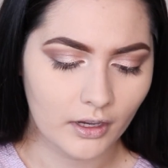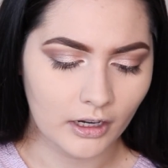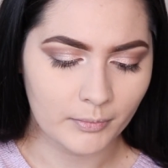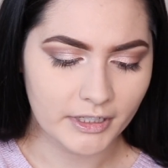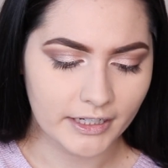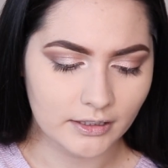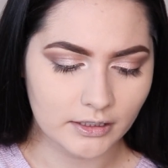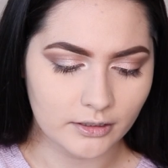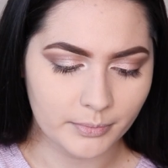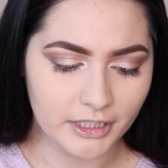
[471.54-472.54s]
I'm gonna take a
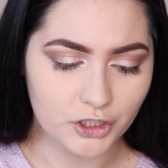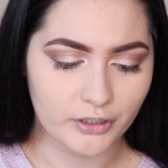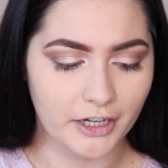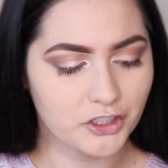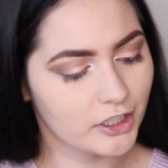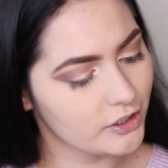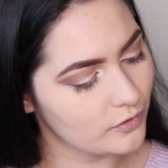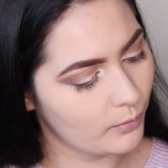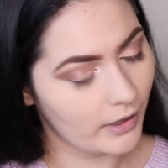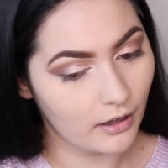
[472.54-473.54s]
little bit of Treasure as
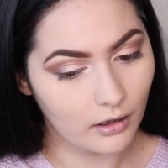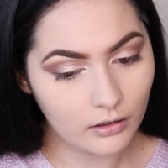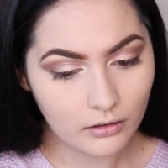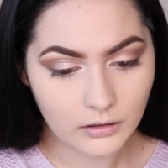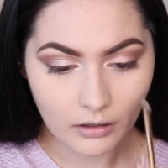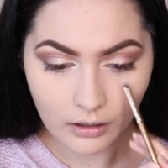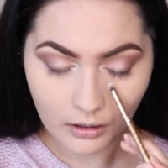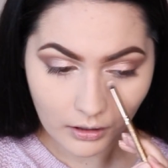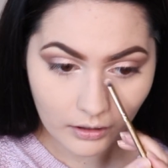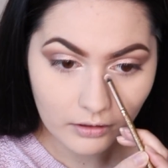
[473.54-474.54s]
well
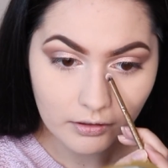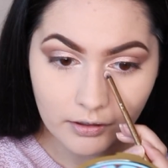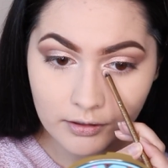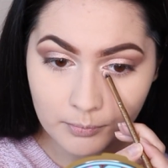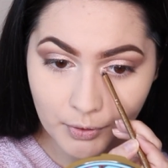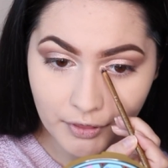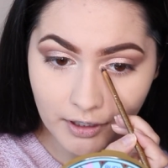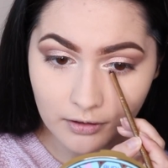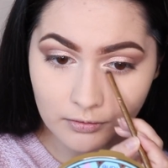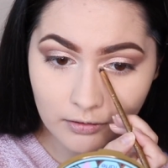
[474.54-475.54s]
and put
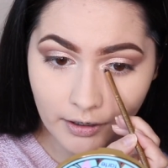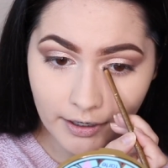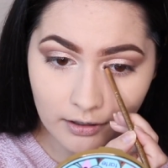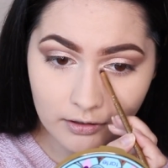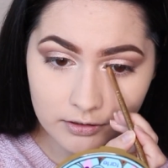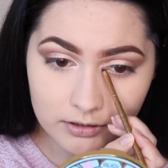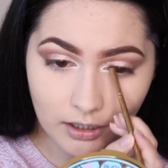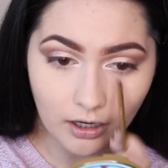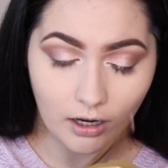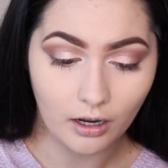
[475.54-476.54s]
that right on
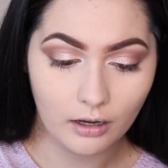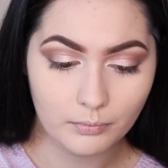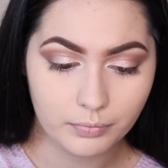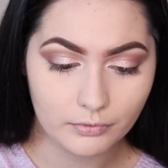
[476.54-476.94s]
top.